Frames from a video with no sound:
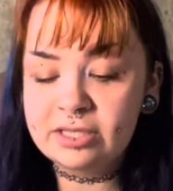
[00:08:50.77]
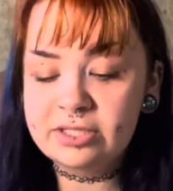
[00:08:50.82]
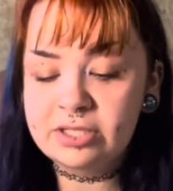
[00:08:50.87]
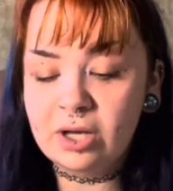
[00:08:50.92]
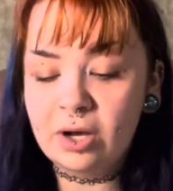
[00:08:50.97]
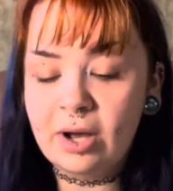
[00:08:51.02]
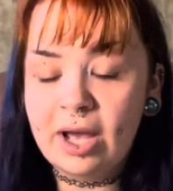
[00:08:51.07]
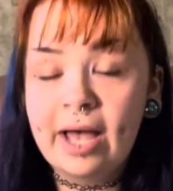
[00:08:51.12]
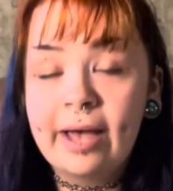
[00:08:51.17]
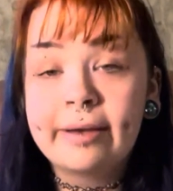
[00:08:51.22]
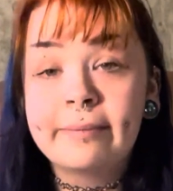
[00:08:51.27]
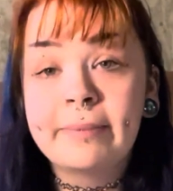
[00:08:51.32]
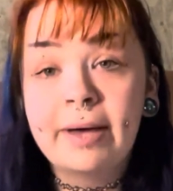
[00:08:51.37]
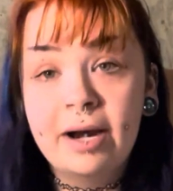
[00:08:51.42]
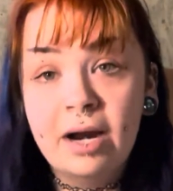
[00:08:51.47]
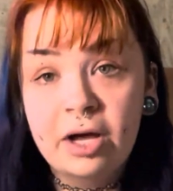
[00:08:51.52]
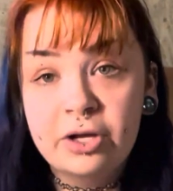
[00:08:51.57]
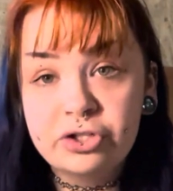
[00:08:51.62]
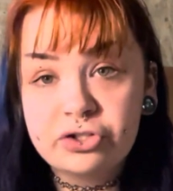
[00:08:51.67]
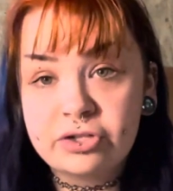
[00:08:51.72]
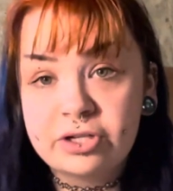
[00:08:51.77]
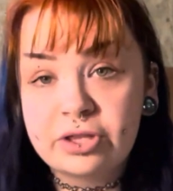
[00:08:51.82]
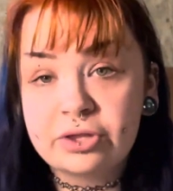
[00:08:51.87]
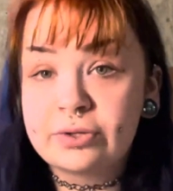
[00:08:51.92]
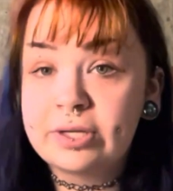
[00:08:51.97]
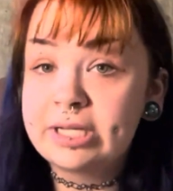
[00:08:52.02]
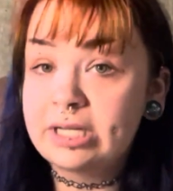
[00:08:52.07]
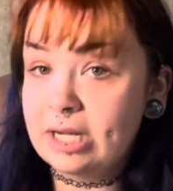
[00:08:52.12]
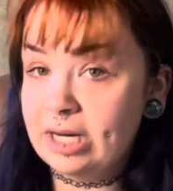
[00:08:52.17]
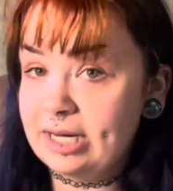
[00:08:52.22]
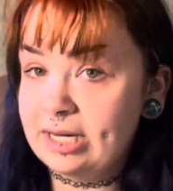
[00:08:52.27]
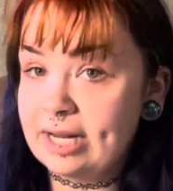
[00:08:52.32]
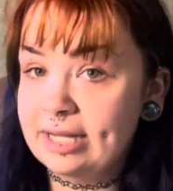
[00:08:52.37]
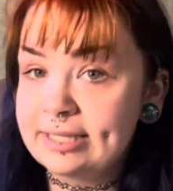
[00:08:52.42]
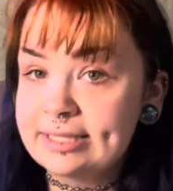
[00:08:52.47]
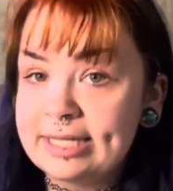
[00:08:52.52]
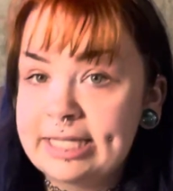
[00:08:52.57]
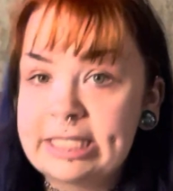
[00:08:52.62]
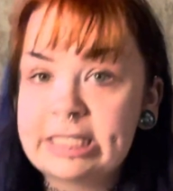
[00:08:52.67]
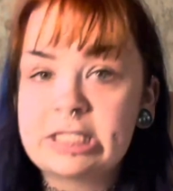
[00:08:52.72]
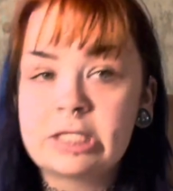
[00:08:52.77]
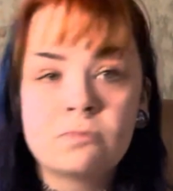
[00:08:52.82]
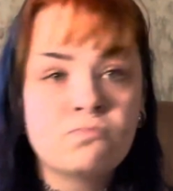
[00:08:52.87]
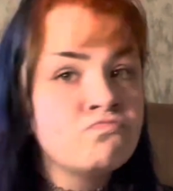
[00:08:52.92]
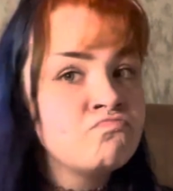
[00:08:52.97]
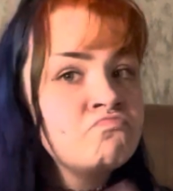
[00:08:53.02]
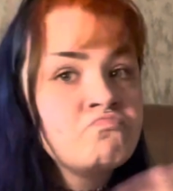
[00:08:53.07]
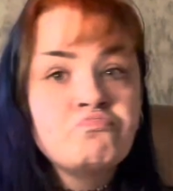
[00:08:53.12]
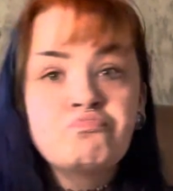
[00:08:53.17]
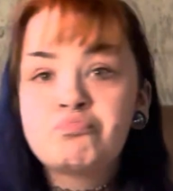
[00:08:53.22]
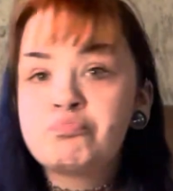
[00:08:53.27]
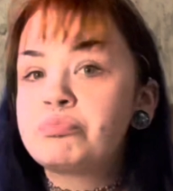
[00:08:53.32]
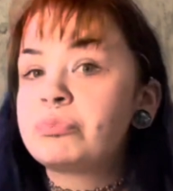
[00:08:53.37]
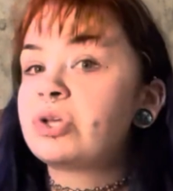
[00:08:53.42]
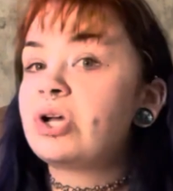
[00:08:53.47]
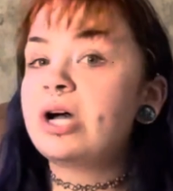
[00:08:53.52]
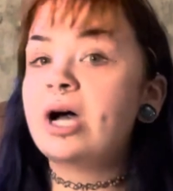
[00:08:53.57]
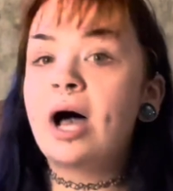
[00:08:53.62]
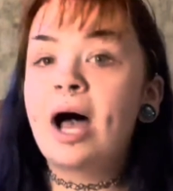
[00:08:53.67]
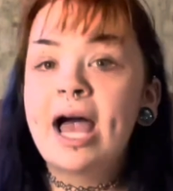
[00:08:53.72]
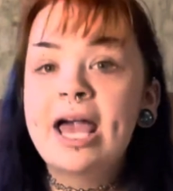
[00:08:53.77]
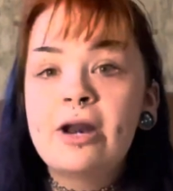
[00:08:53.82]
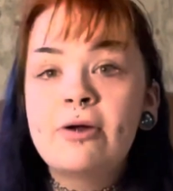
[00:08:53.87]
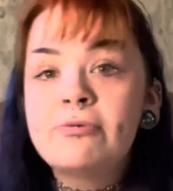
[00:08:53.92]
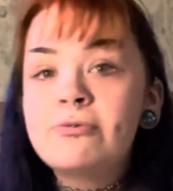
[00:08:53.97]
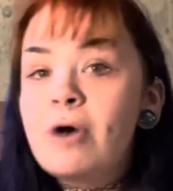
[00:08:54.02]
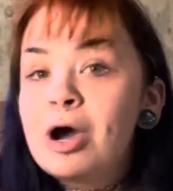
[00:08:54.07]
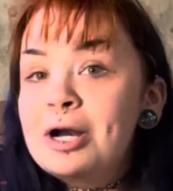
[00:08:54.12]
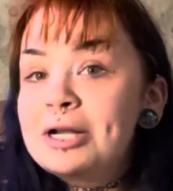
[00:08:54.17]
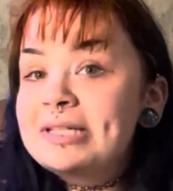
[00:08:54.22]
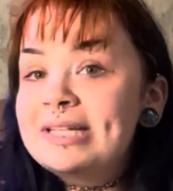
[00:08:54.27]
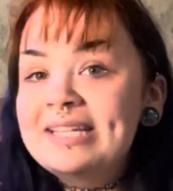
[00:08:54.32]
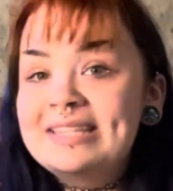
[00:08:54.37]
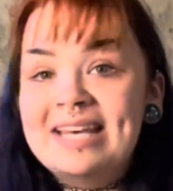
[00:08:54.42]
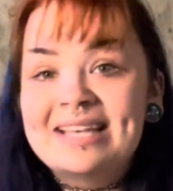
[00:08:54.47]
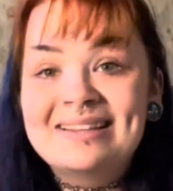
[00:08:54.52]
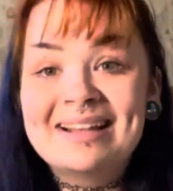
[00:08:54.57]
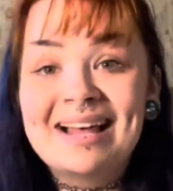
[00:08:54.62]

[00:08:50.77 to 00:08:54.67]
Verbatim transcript: So about 103.99 cents. I don't honestly think